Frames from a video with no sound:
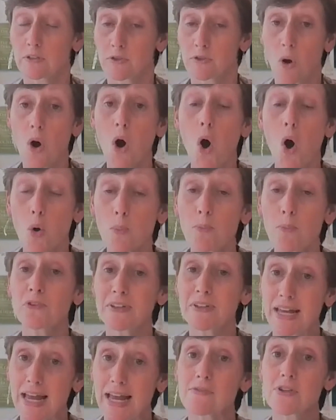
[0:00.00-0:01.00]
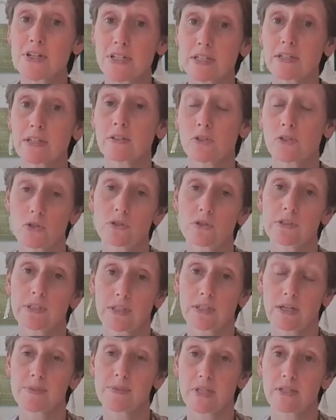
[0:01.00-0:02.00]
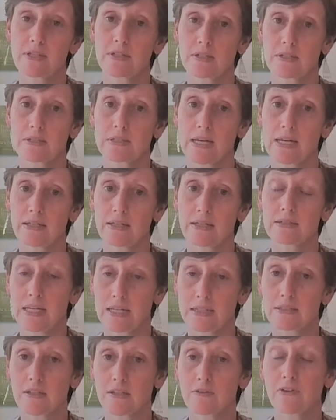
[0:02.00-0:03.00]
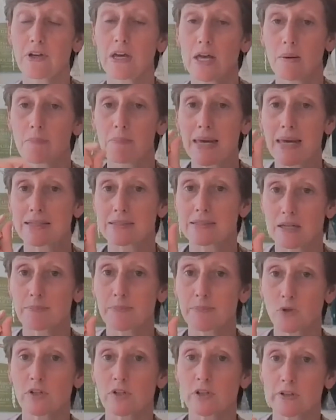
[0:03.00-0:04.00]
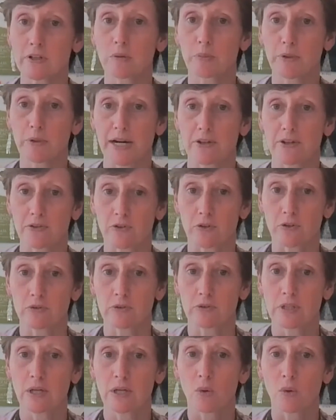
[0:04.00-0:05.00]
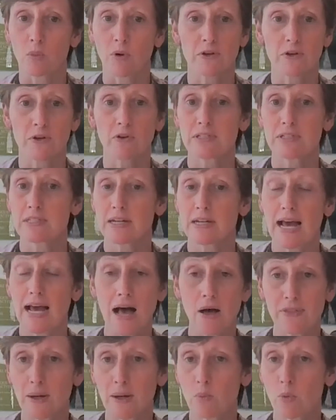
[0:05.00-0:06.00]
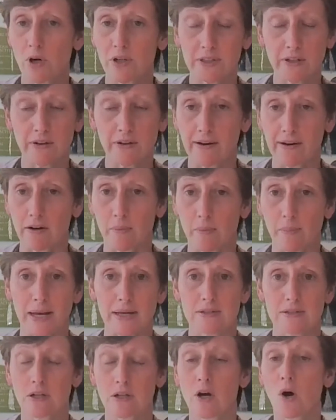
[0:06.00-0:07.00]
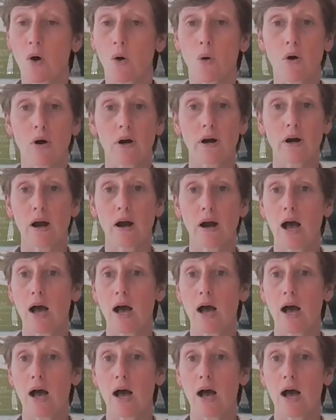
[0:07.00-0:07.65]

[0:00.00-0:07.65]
So hopefully every single student that comes to this intensive makes some sort of little breakthrough, whether it's in how they work their arabesque or